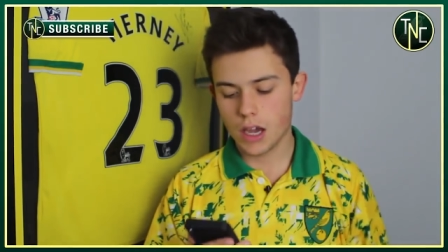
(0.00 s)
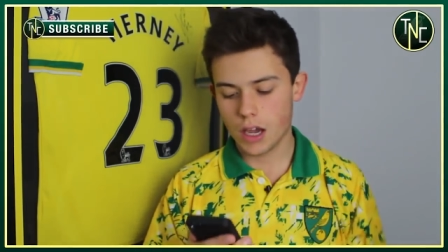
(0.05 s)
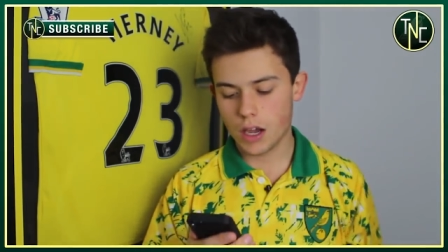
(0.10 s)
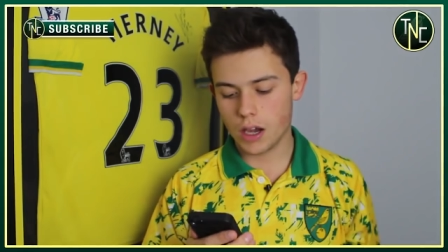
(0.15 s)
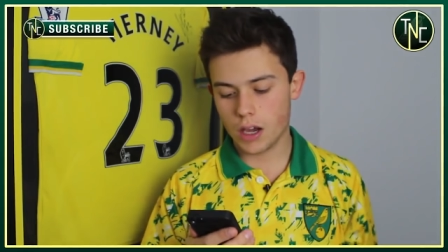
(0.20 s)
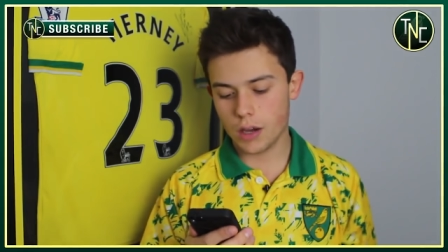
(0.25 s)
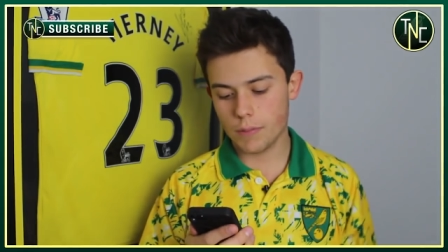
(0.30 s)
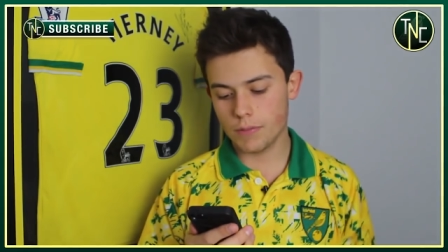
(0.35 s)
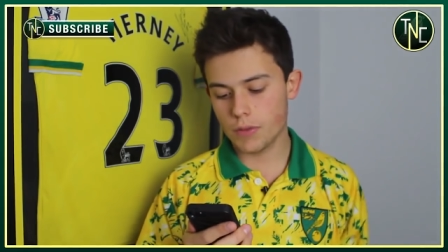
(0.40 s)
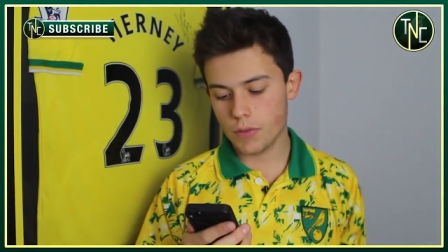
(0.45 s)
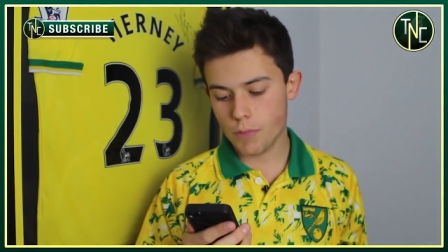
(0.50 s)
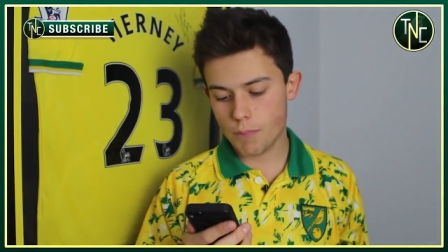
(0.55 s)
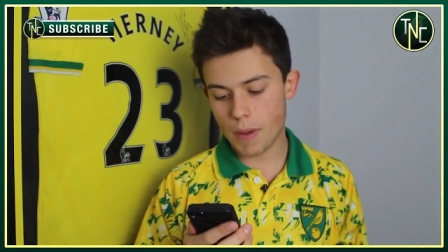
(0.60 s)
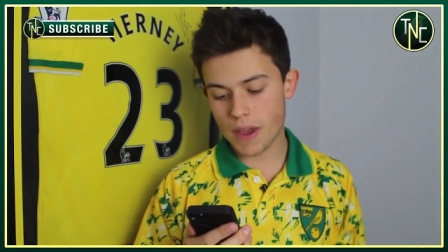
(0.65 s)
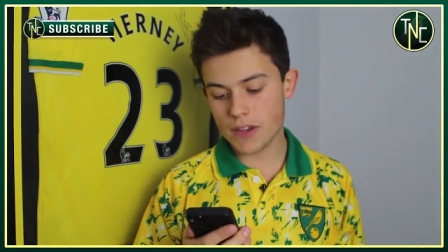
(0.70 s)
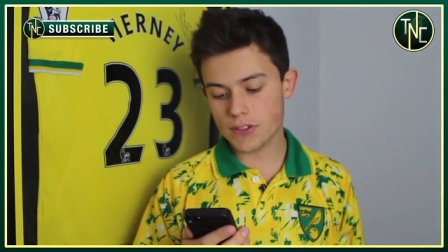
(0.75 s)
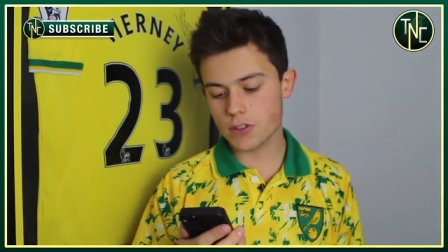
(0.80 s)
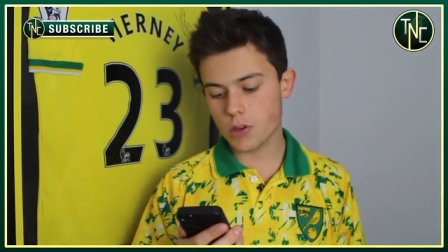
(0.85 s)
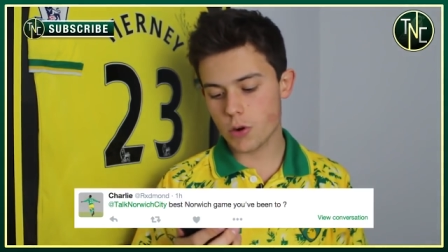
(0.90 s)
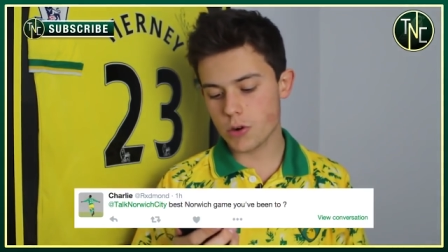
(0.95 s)

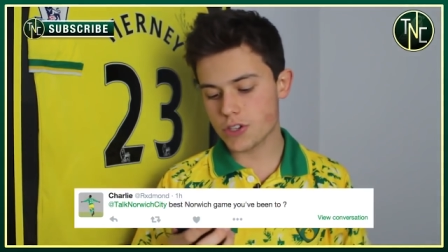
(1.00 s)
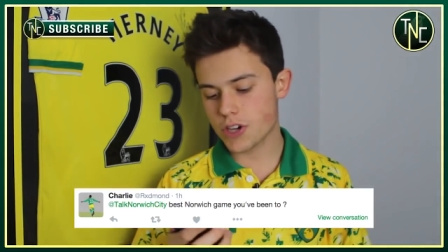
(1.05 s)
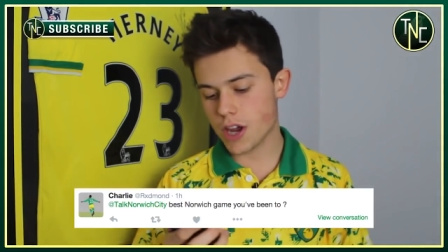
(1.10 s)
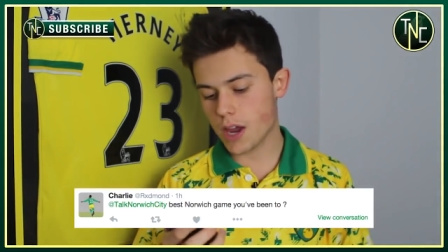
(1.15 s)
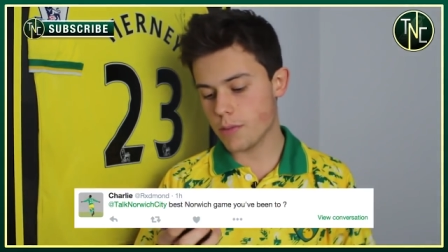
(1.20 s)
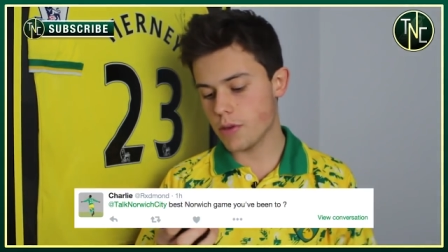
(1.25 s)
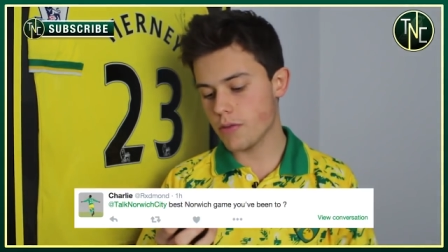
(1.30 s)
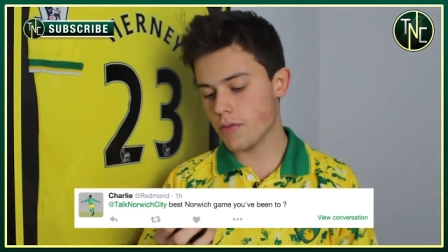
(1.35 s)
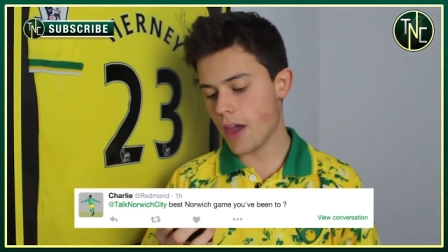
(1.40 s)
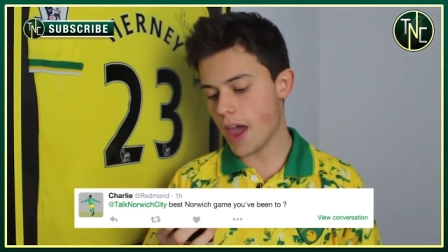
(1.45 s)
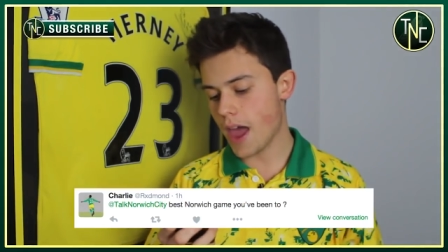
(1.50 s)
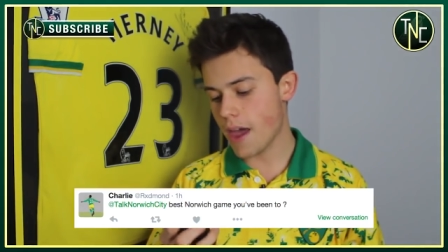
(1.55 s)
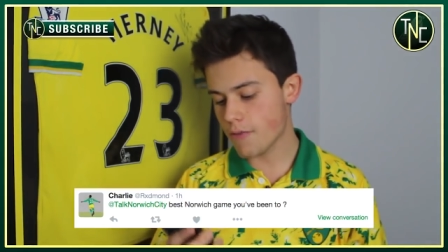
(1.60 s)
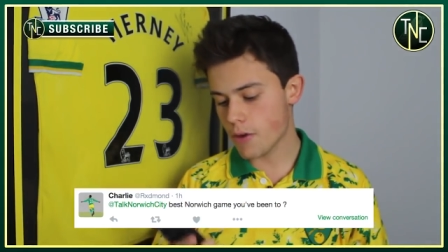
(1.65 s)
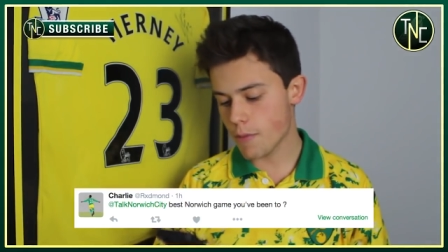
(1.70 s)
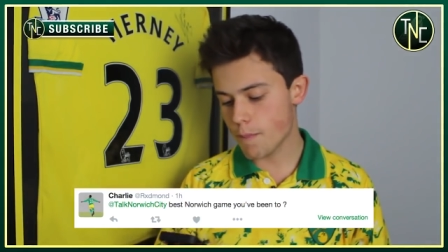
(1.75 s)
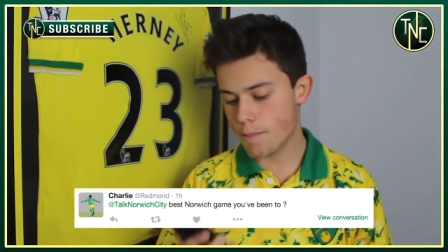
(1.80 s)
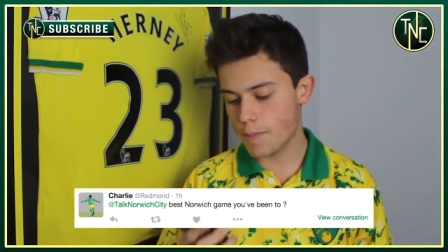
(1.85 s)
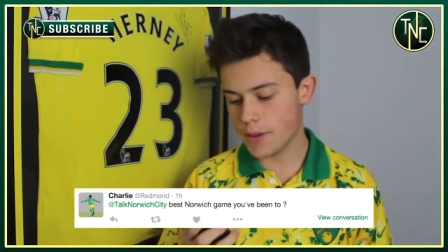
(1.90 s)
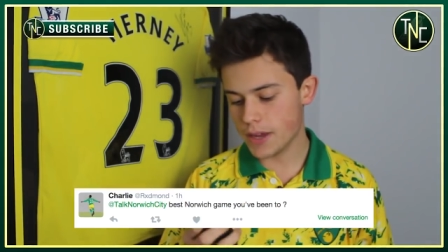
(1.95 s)
Best Norwich game you've
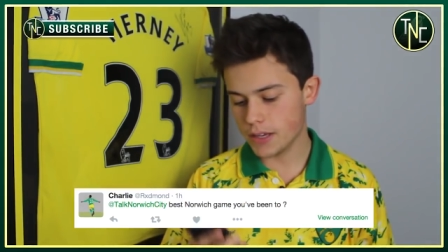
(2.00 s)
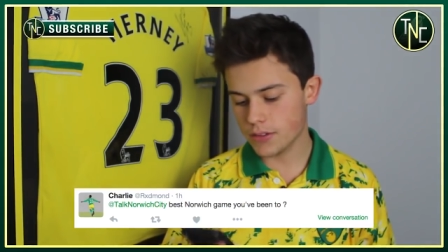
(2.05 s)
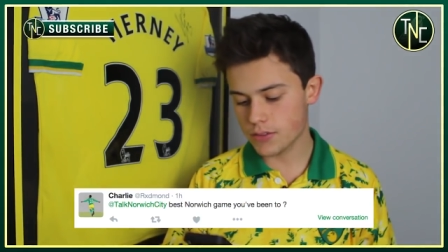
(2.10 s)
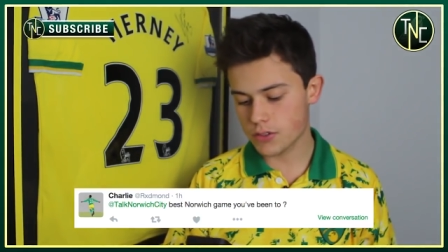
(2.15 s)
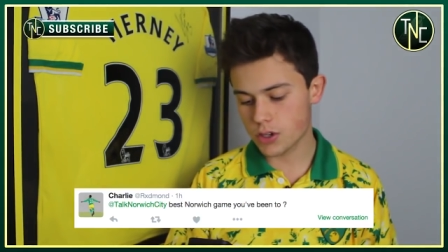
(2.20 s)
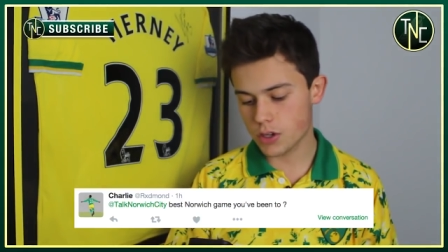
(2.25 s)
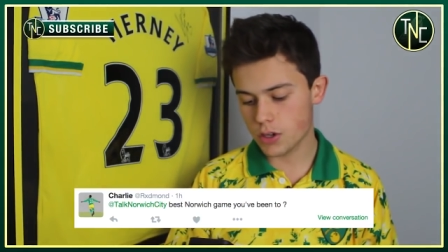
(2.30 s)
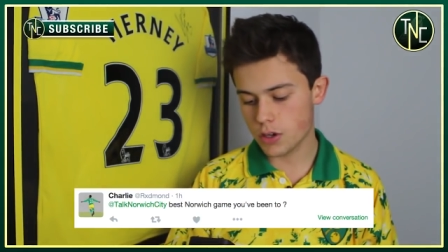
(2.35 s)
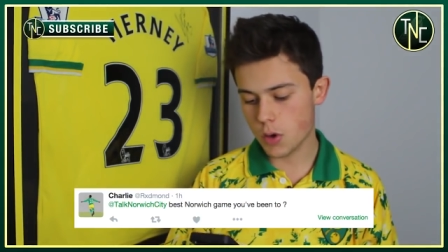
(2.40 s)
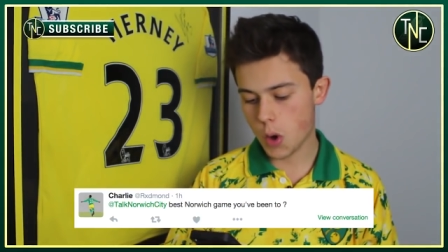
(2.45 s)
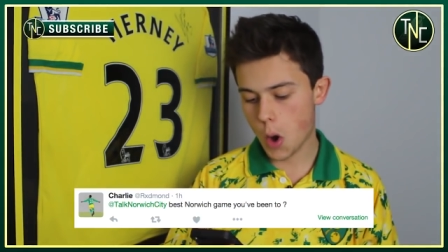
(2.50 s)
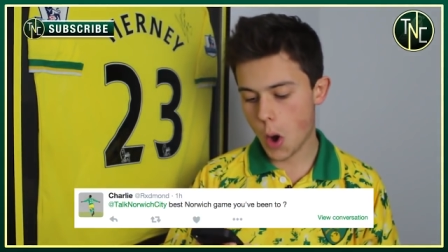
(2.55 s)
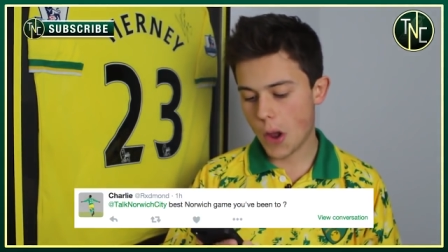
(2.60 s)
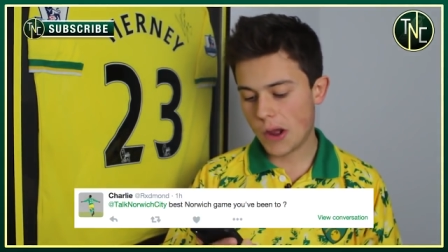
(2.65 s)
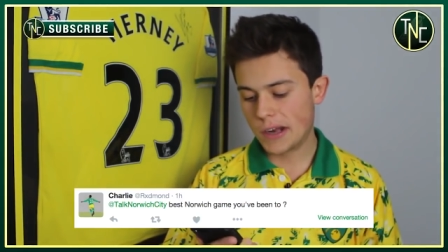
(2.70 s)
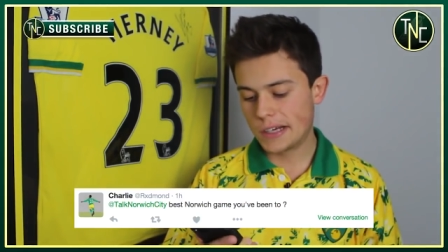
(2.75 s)
ever been to?